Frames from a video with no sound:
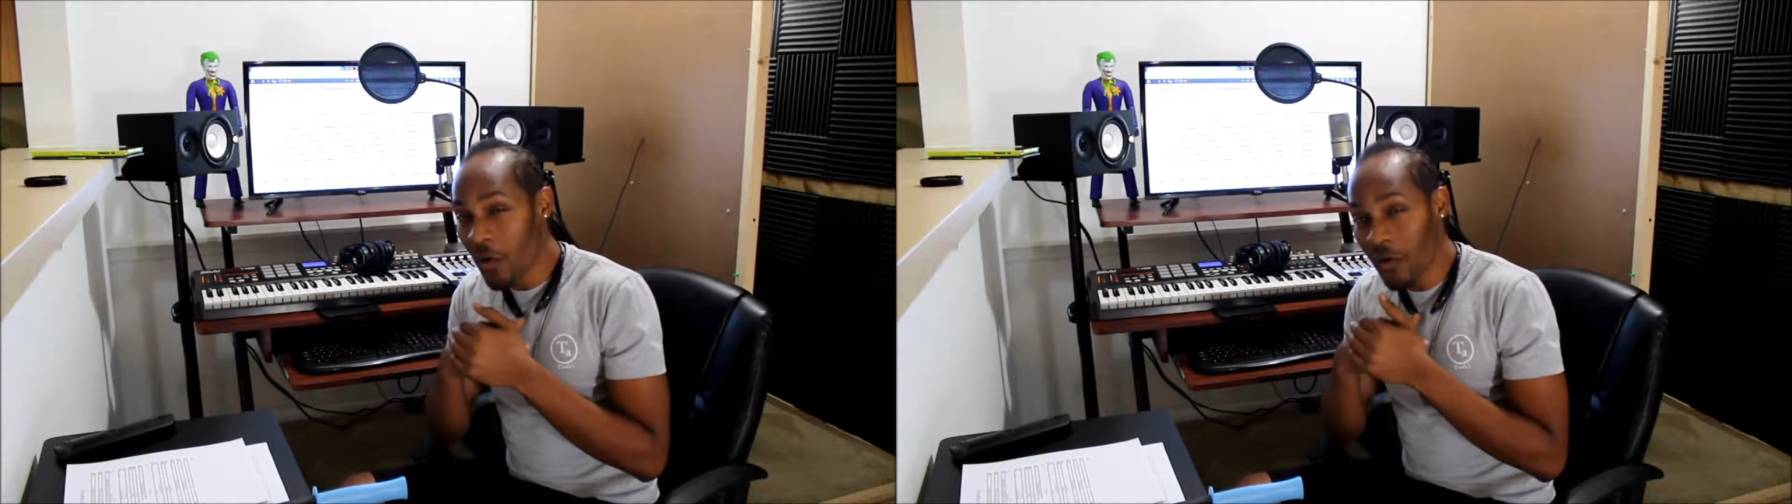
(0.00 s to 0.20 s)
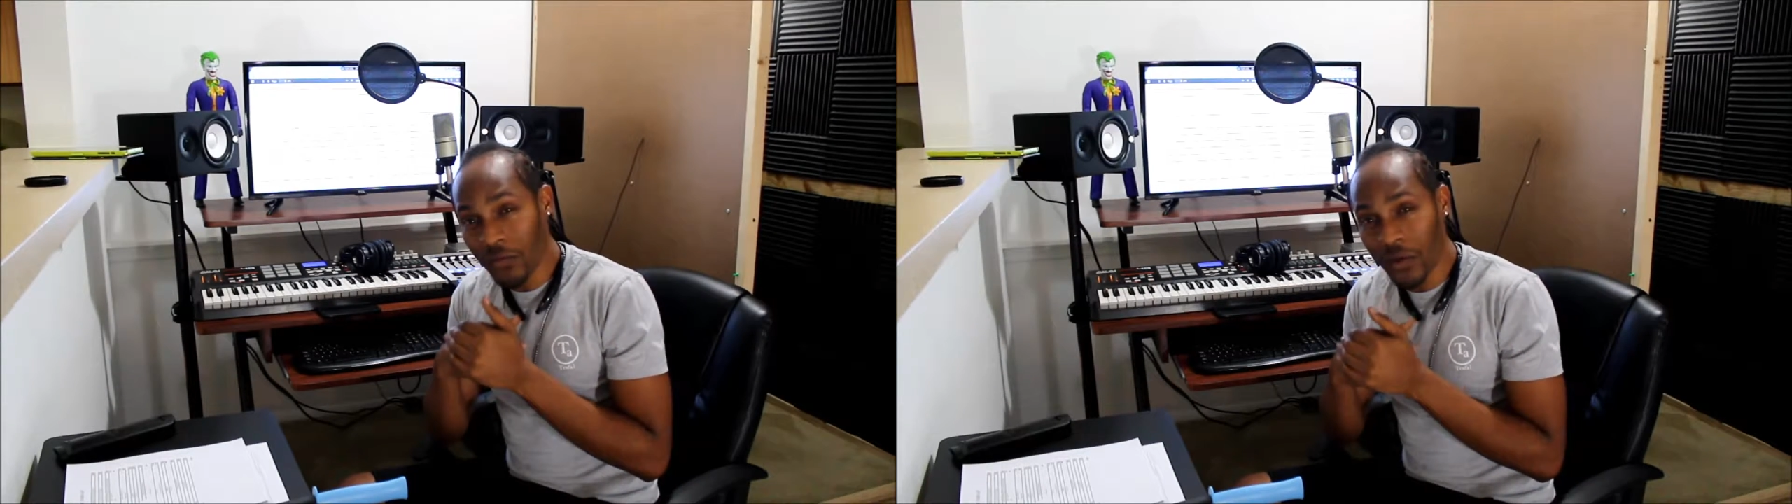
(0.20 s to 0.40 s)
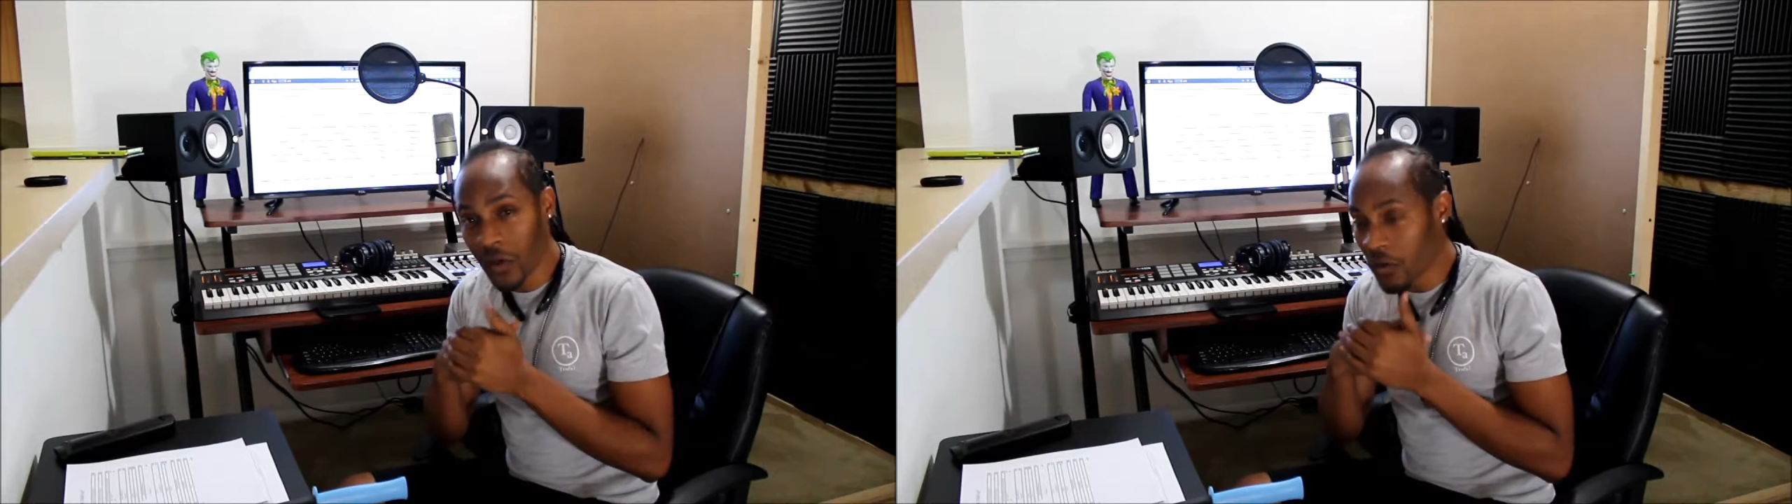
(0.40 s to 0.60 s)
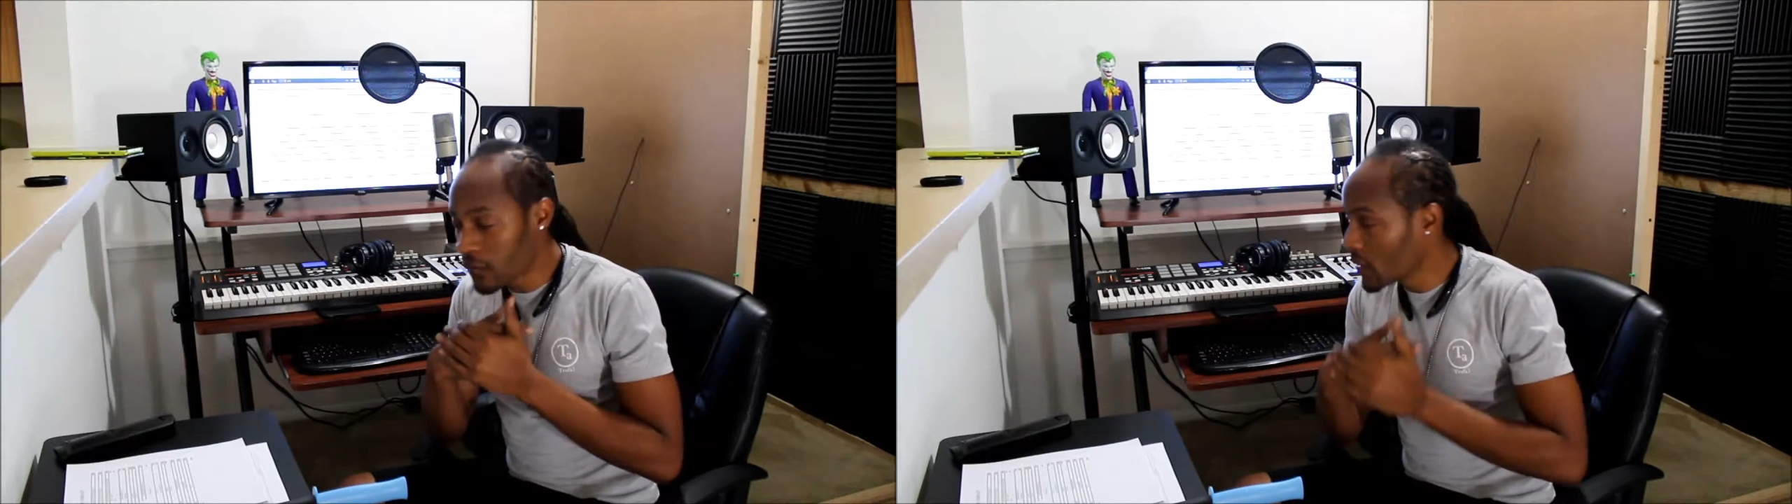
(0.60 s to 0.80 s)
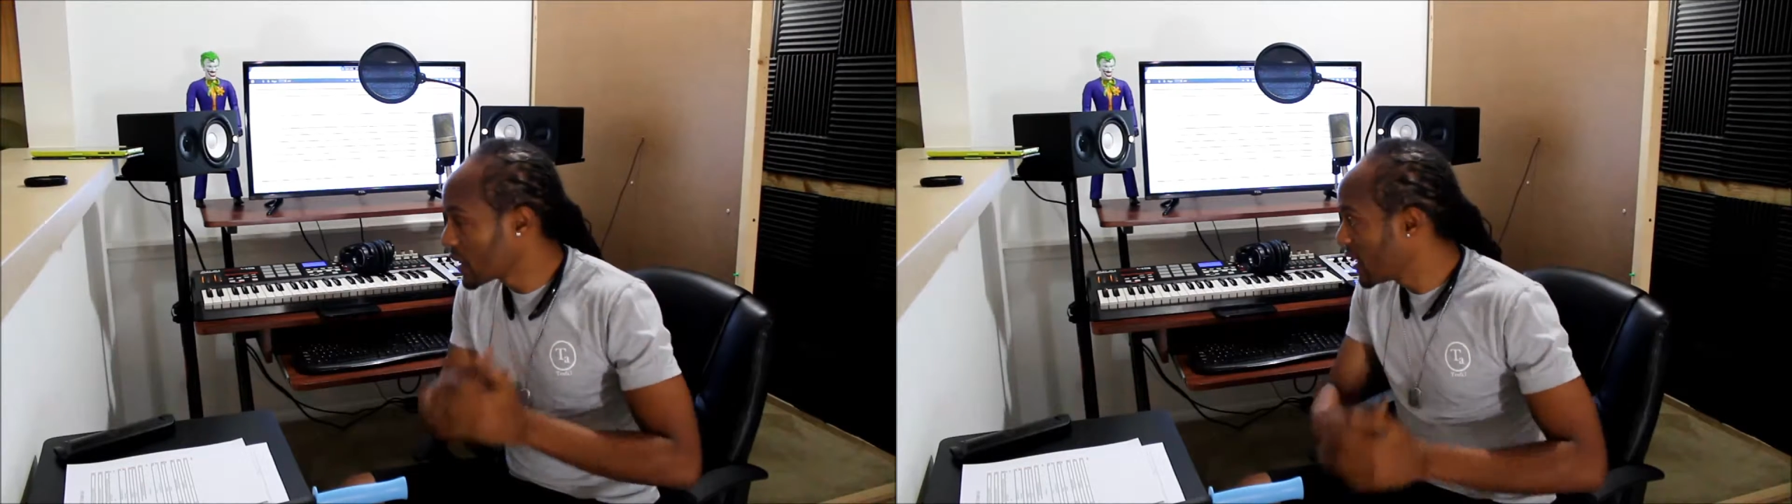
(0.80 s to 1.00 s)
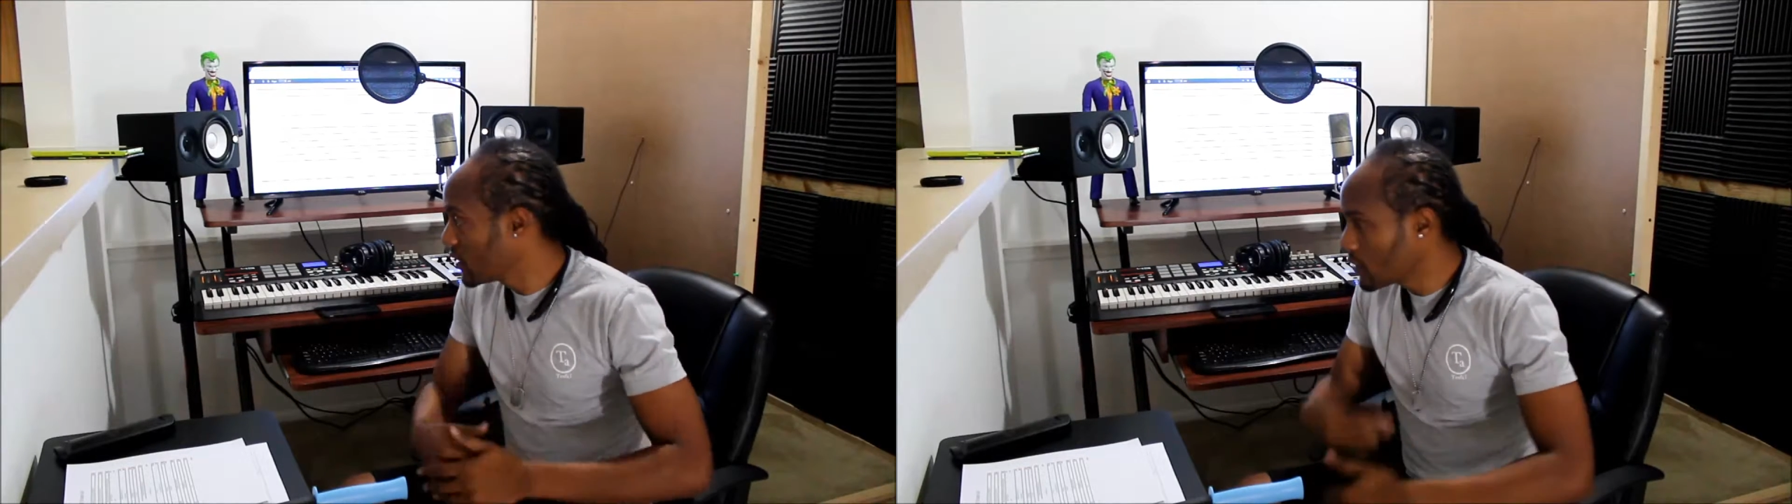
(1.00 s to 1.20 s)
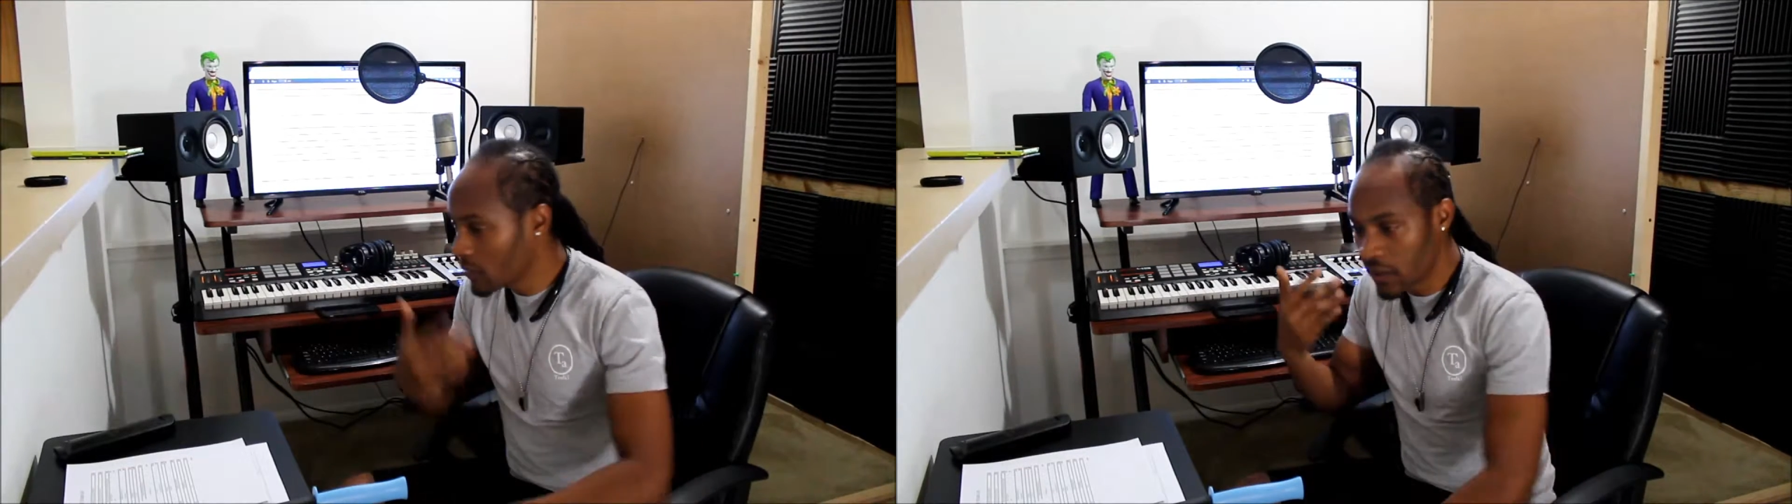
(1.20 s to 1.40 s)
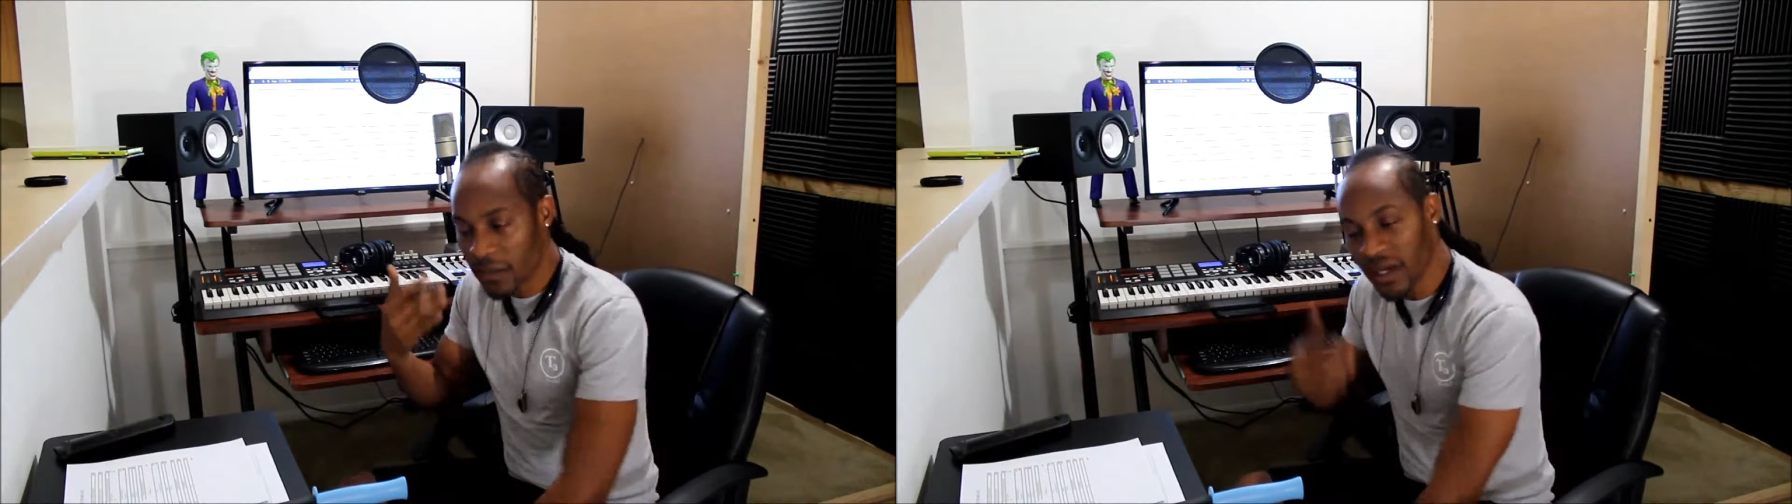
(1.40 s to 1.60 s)
over and over again
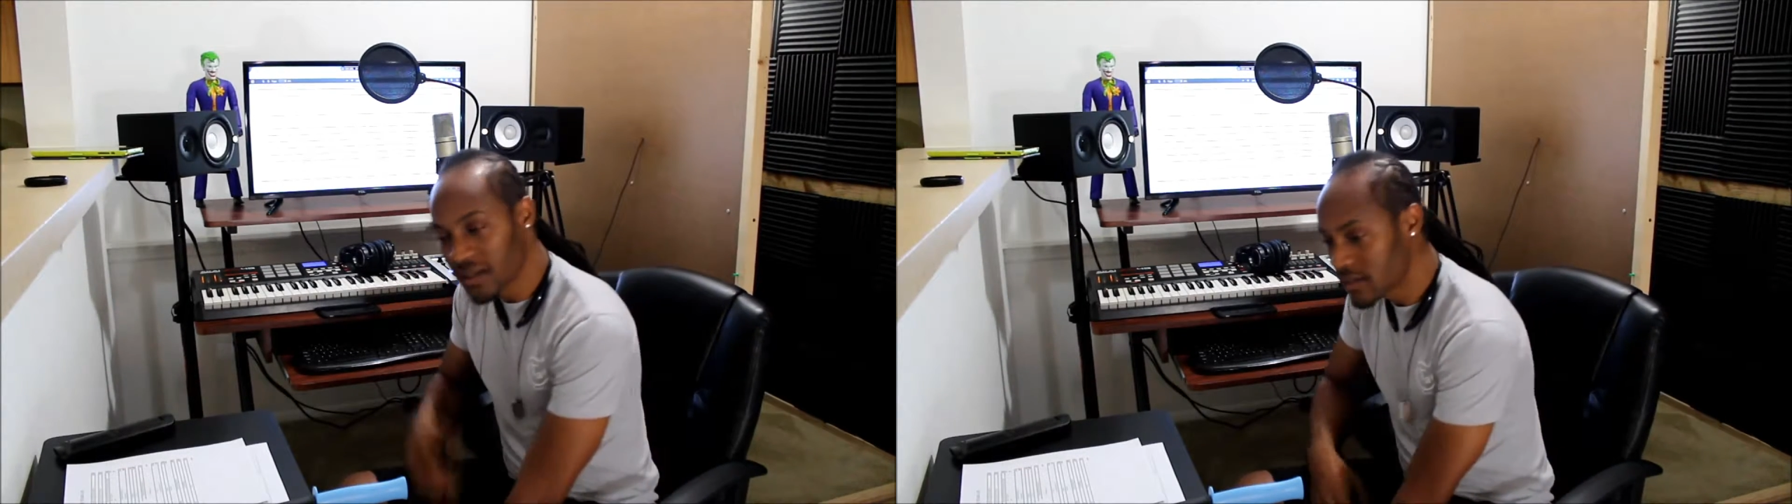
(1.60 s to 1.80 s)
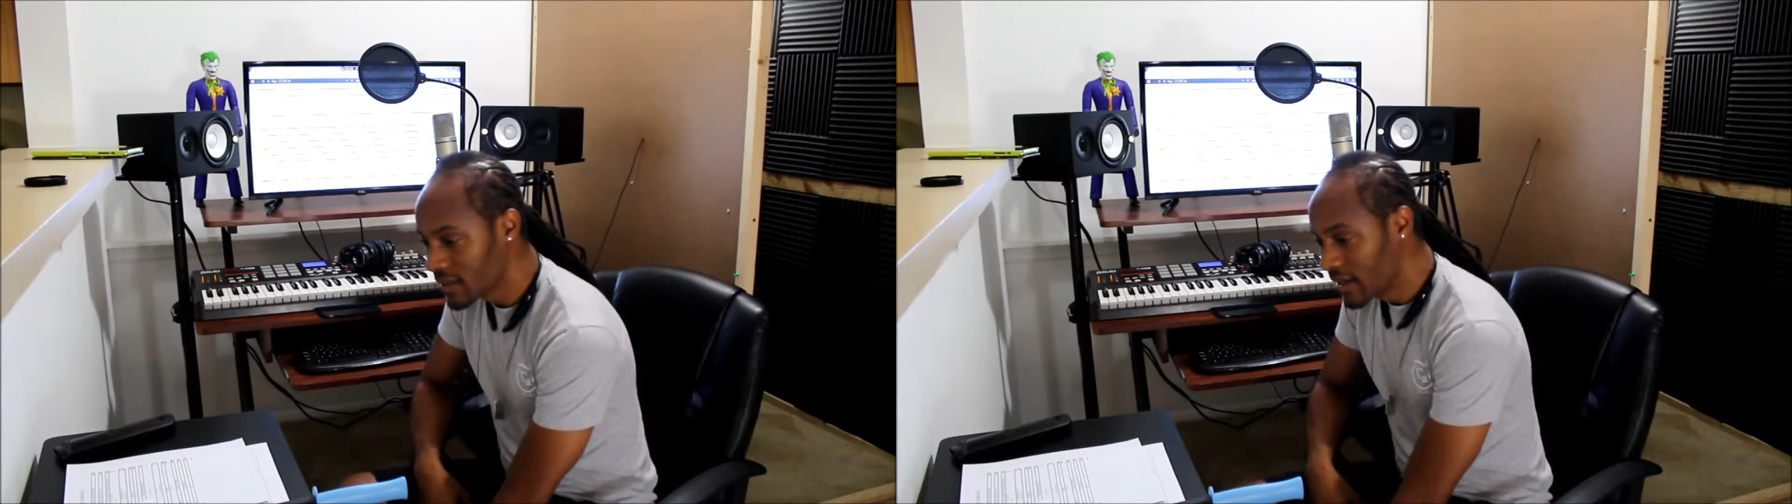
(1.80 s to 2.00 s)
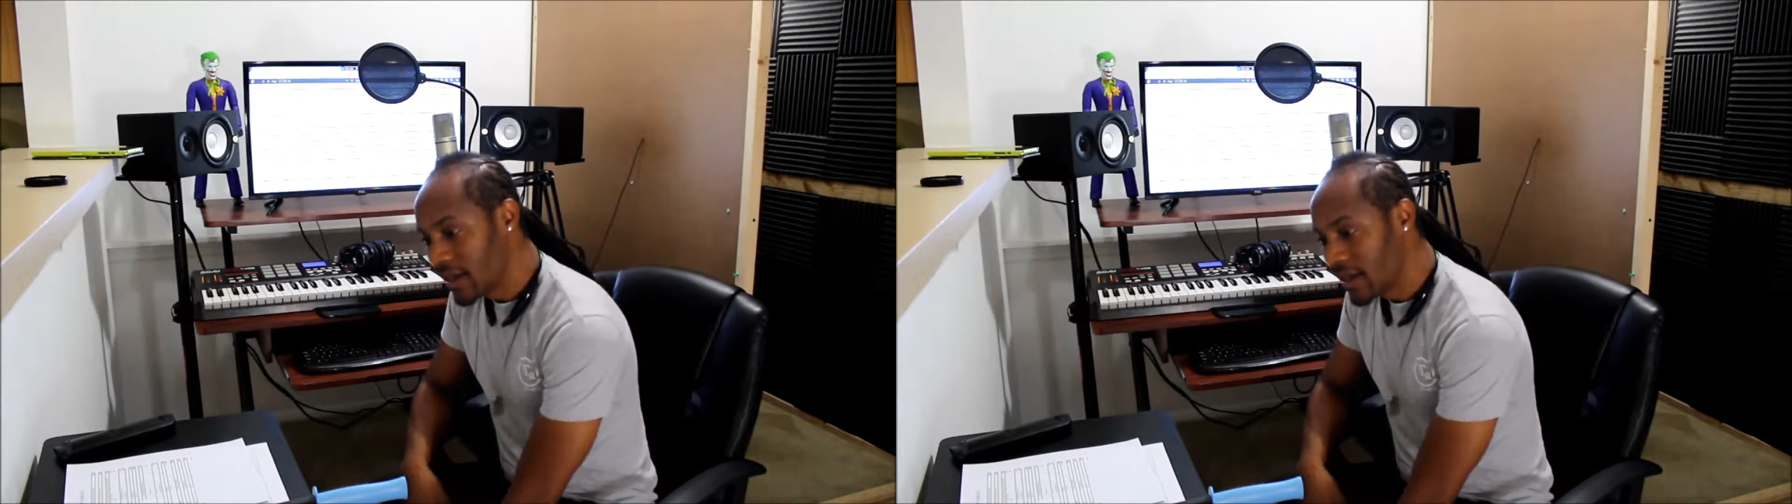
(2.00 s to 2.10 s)
during your mix.